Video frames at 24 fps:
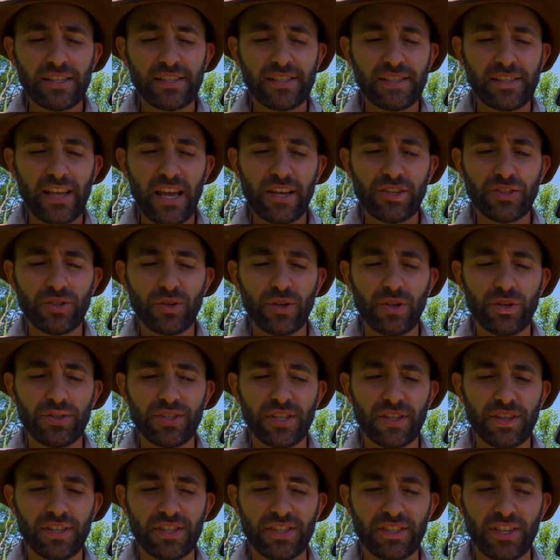snakes are
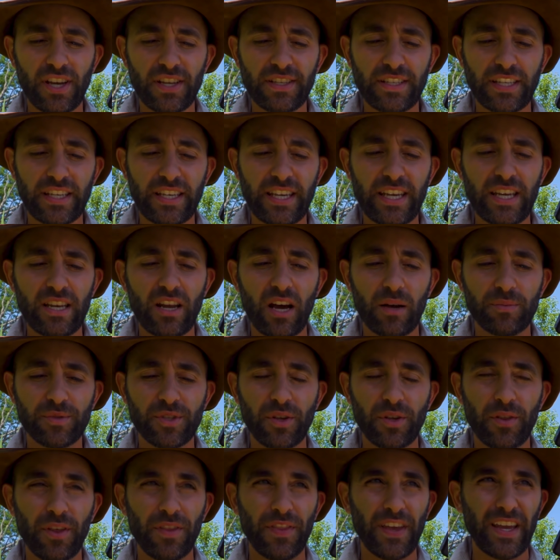using the sun to heat up
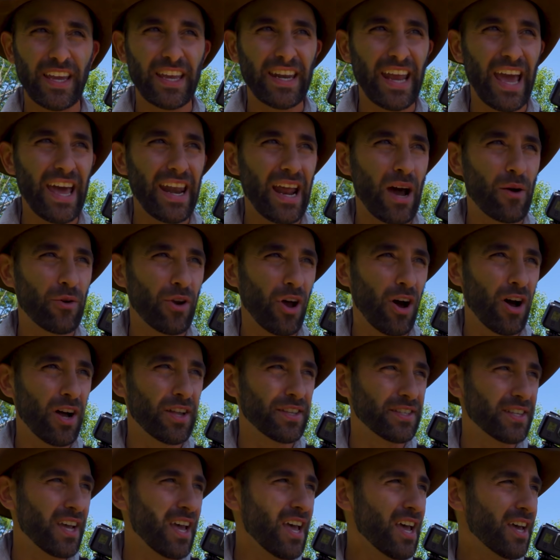so that they can head out and
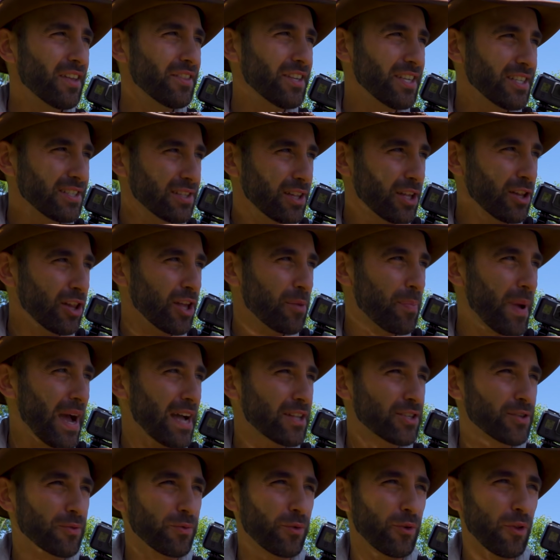hunt. These lily
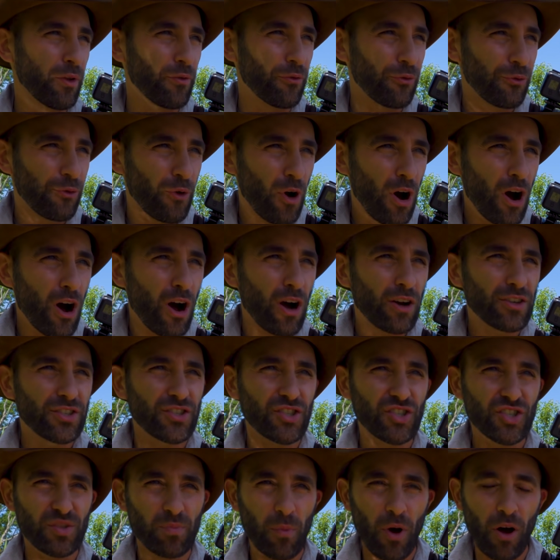pads are full of frogs,
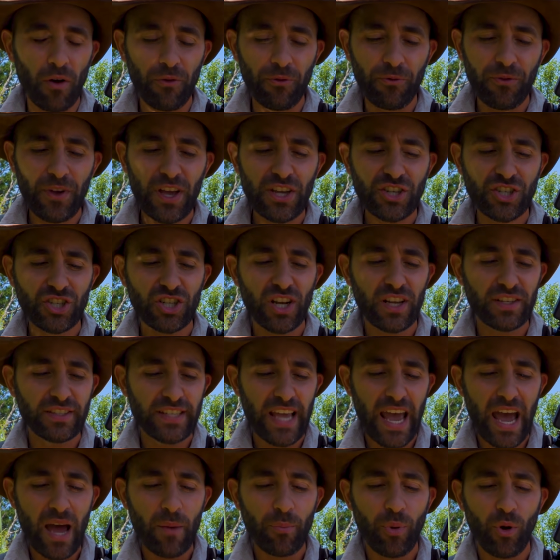small fish,
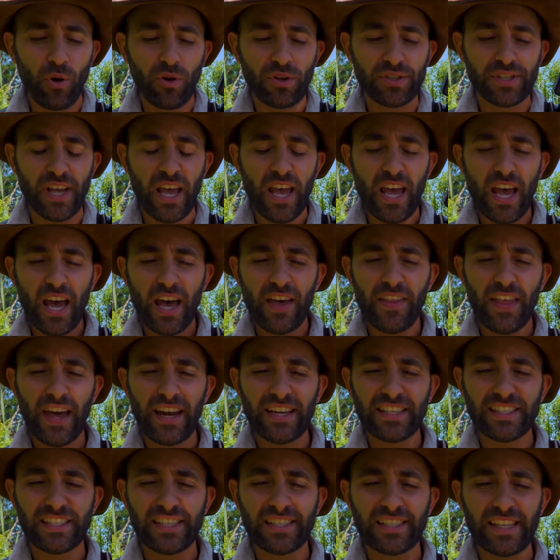tadpoles, and that
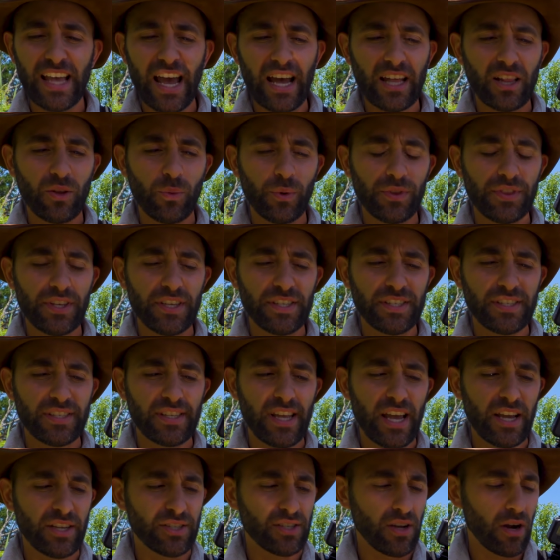is exactly what these
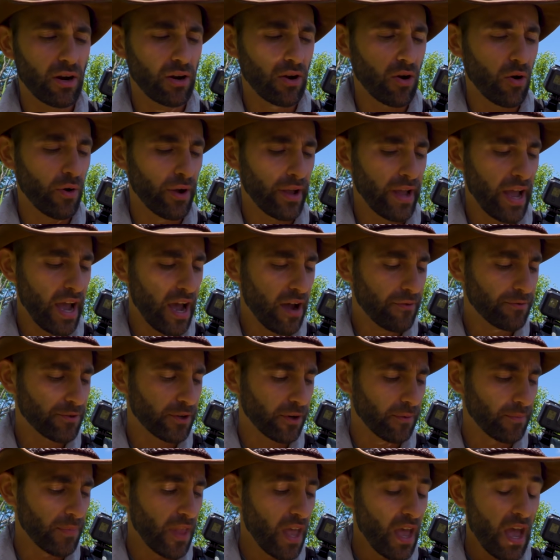snakes are going
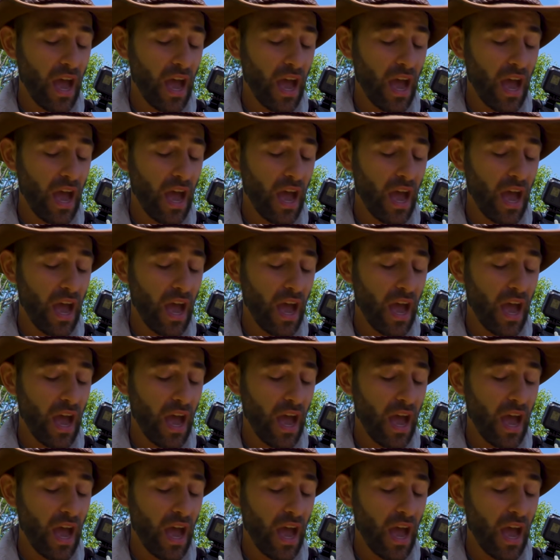after.